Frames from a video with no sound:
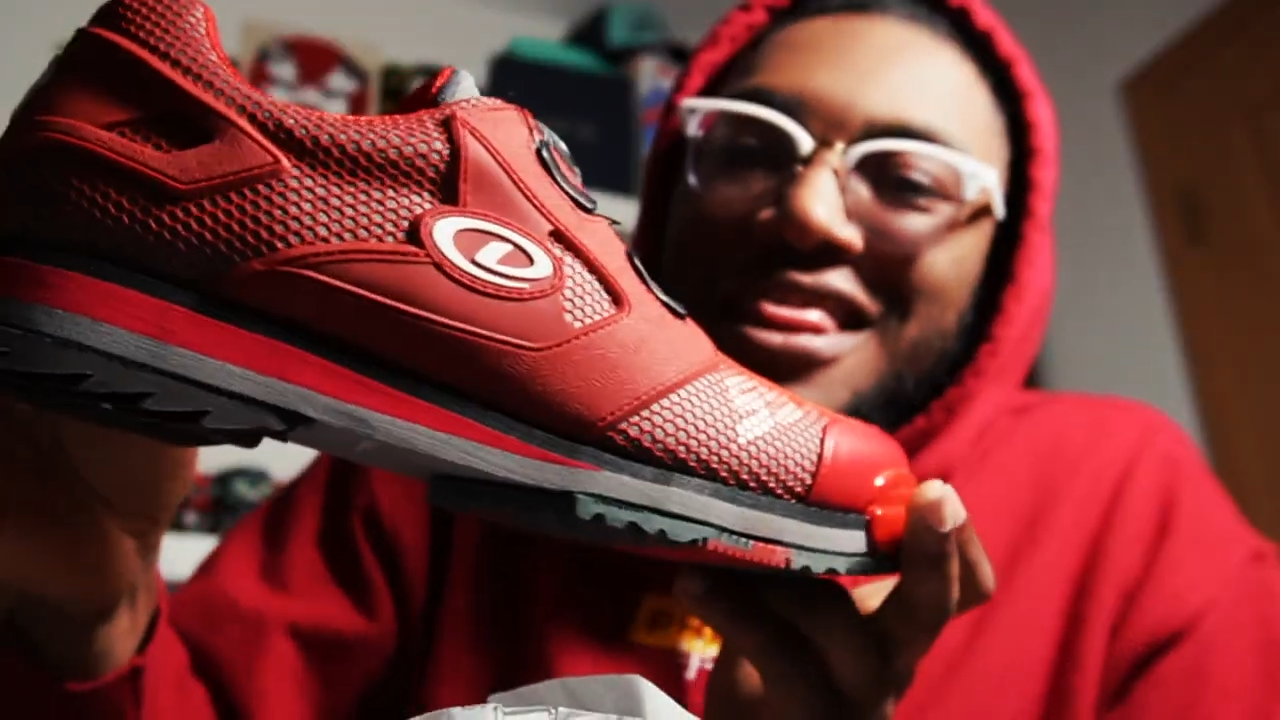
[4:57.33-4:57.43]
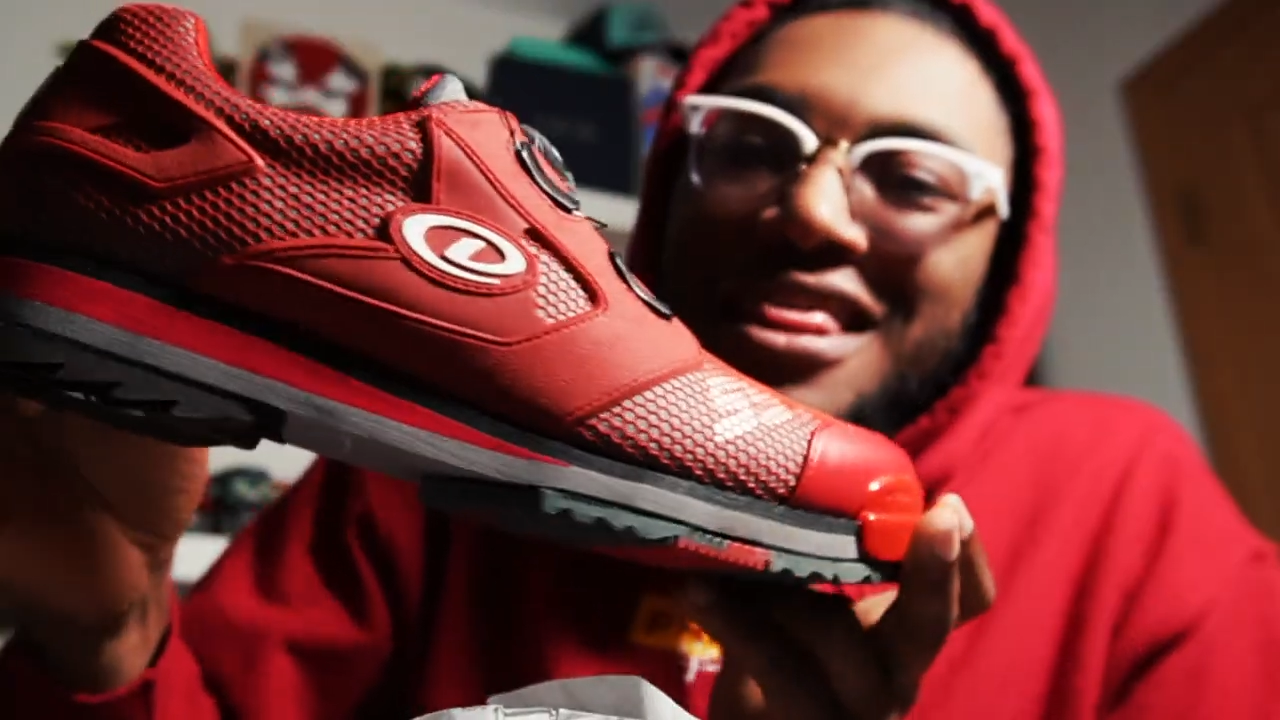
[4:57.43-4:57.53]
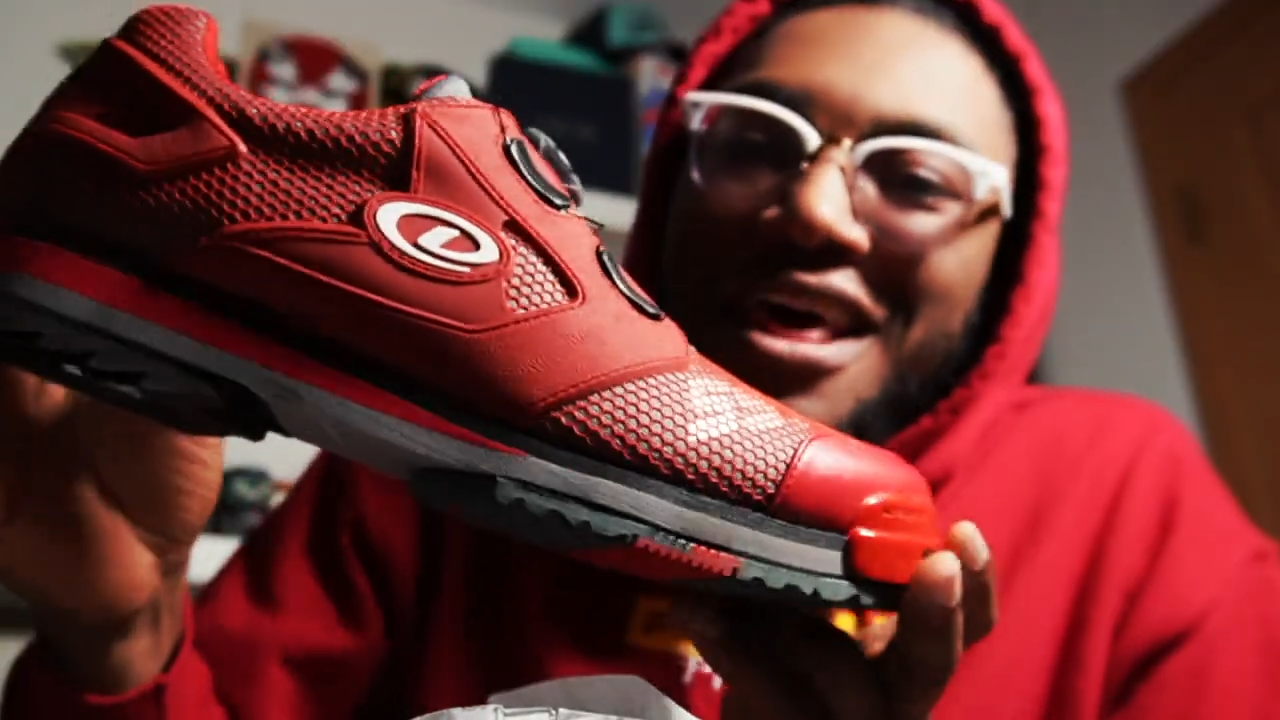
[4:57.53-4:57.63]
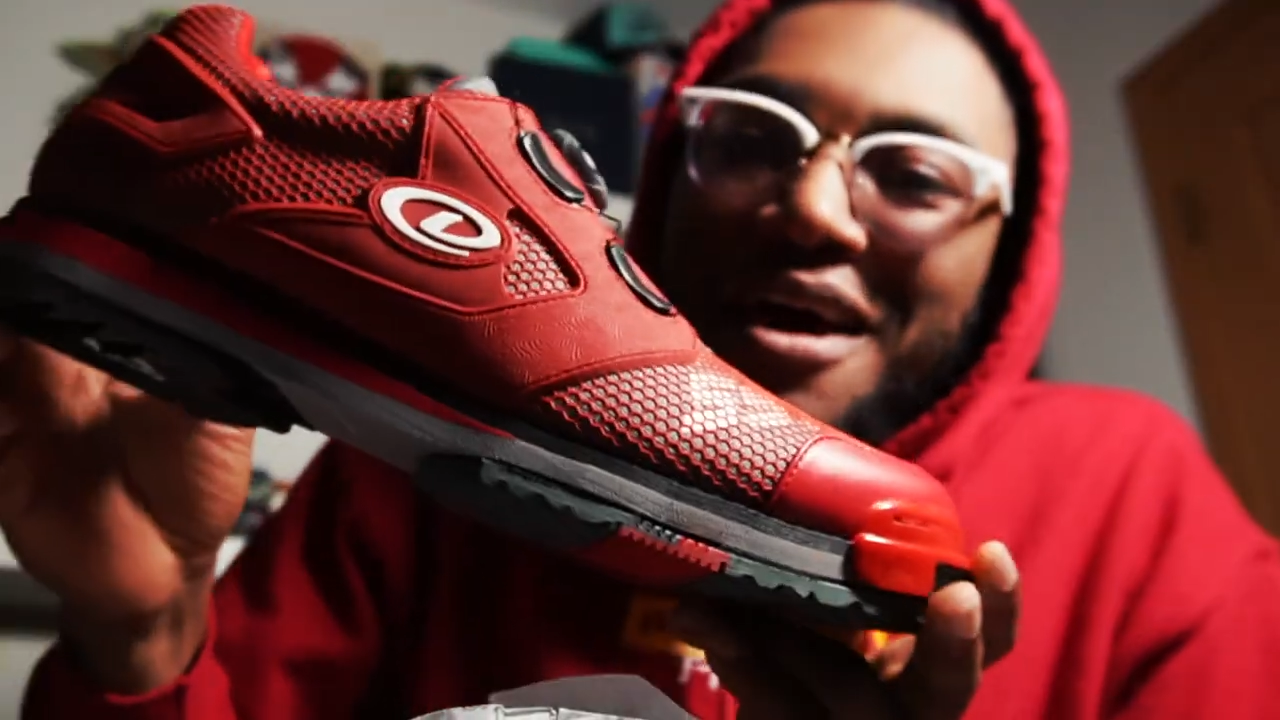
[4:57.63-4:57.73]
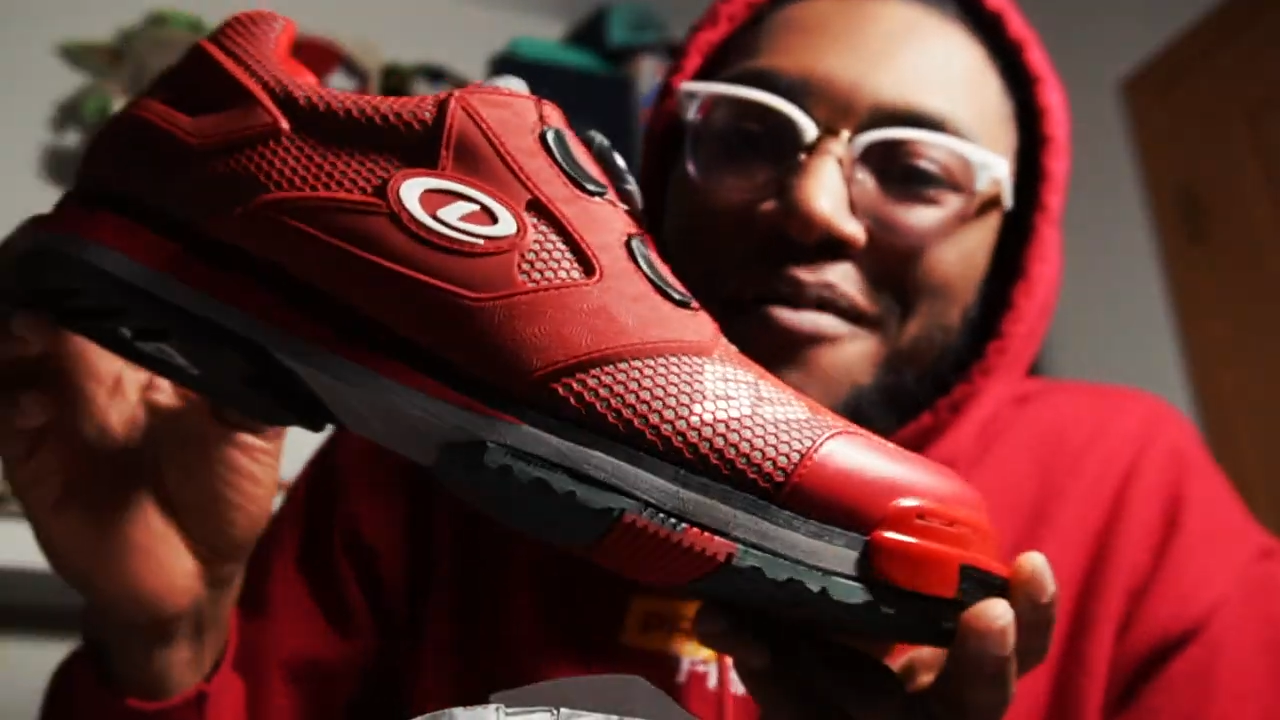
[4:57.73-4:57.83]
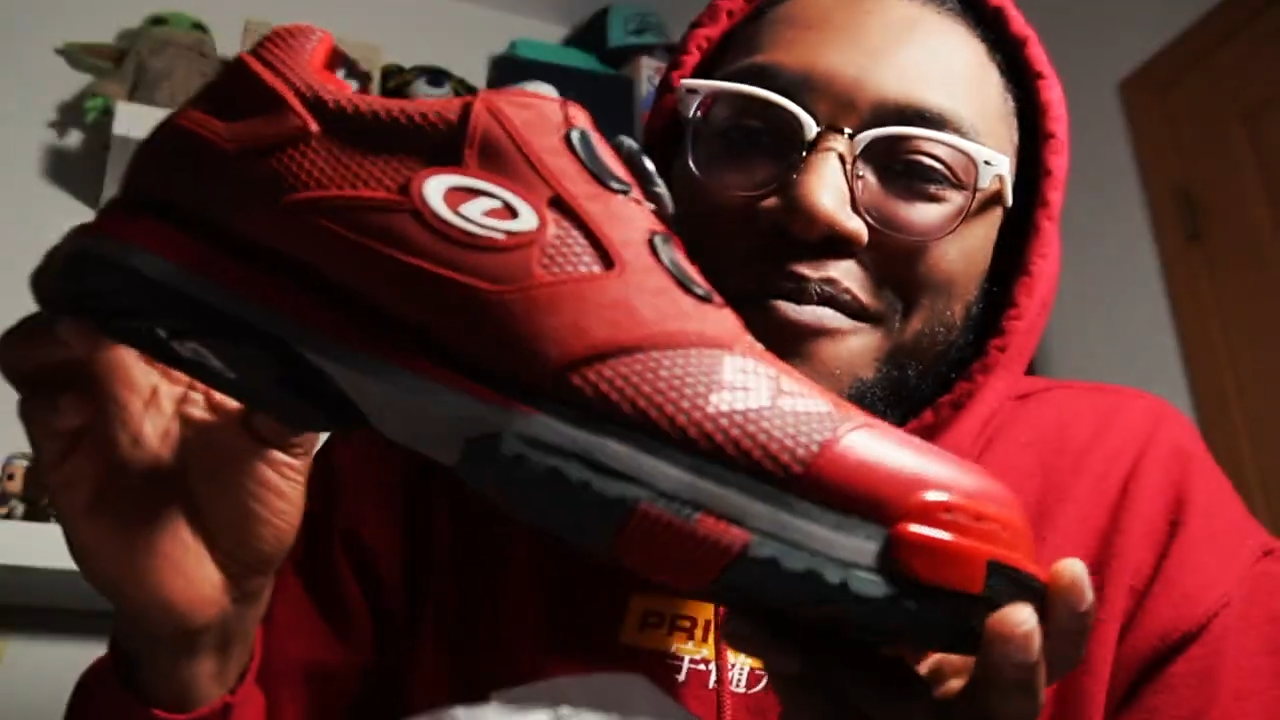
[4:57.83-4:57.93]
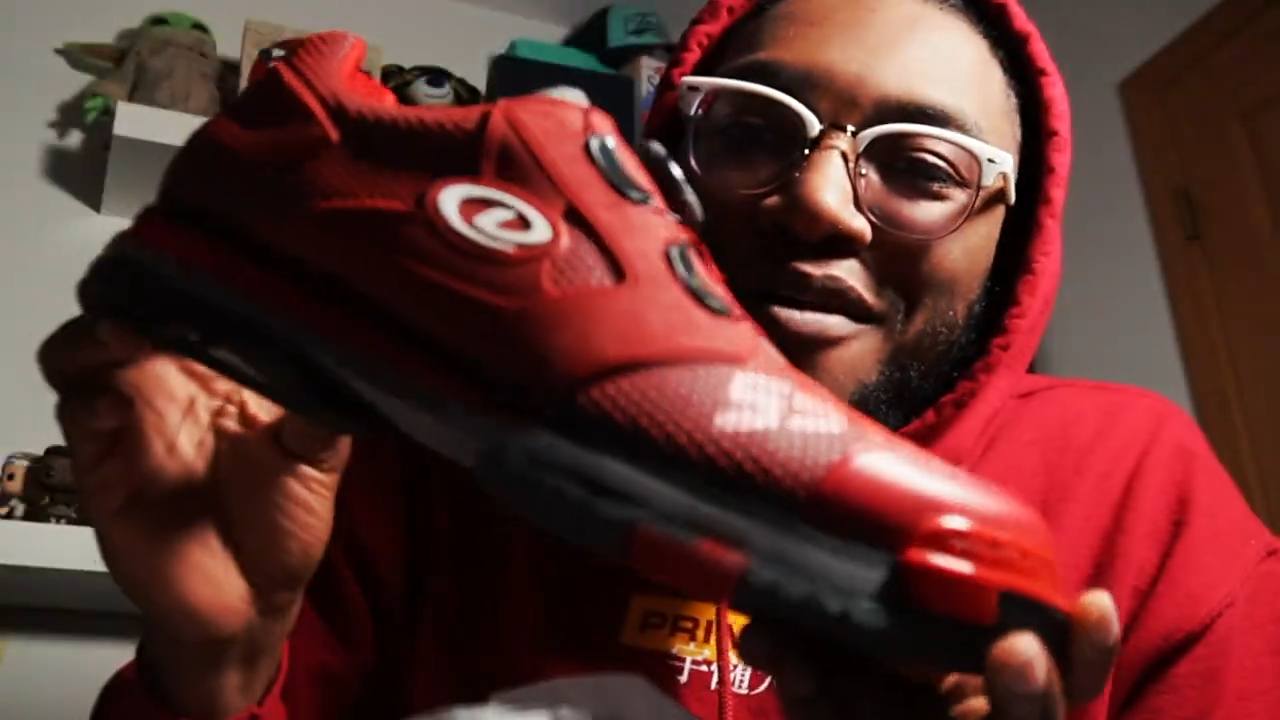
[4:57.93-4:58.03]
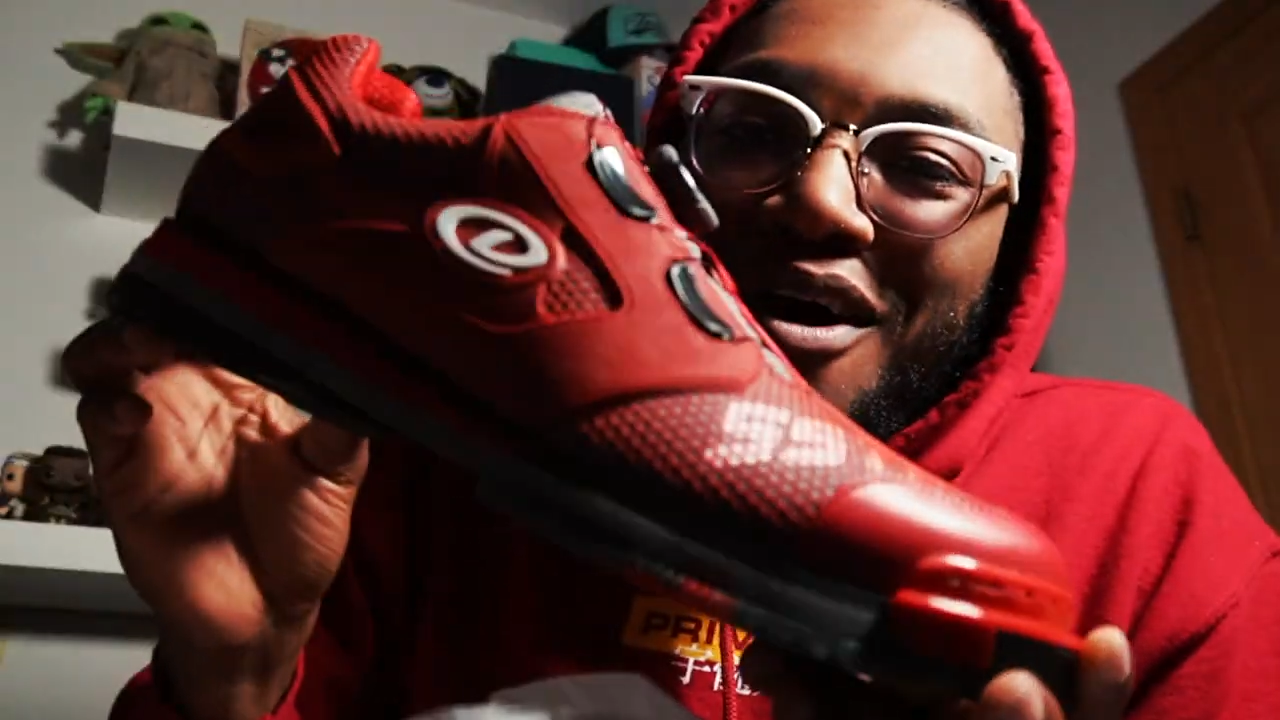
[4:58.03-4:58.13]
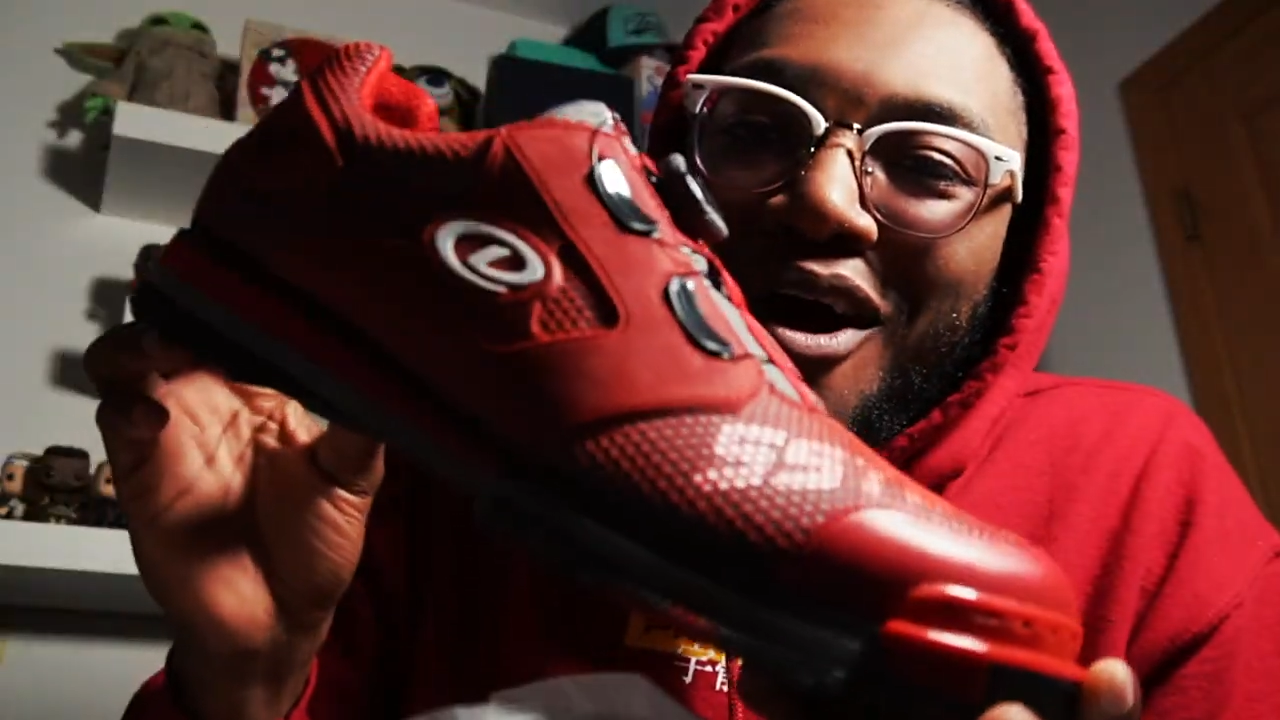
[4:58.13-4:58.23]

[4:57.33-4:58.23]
them.